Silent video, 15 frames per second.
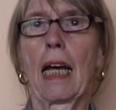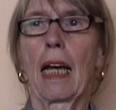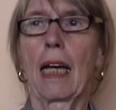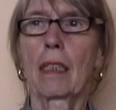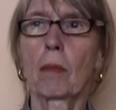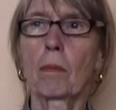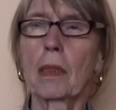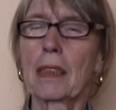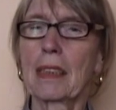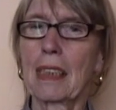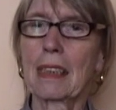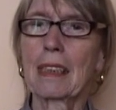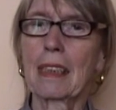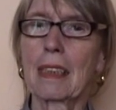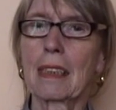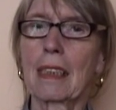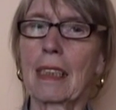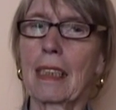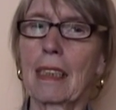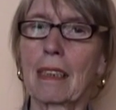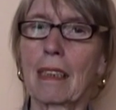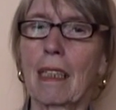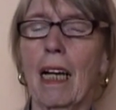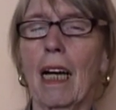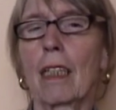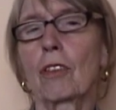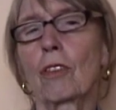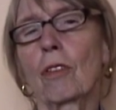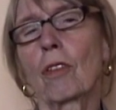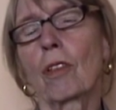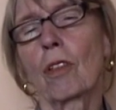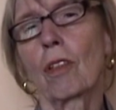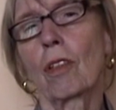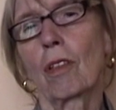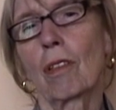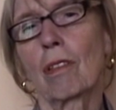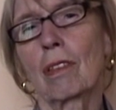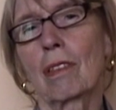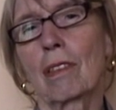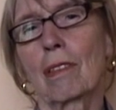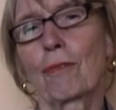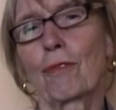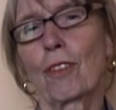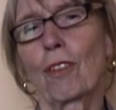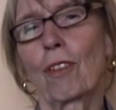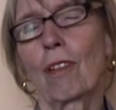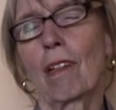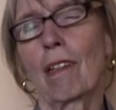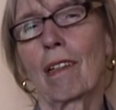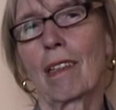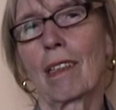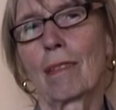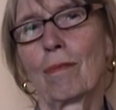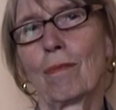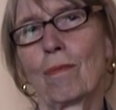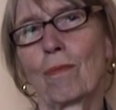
And about 6 years later, I took a course for, how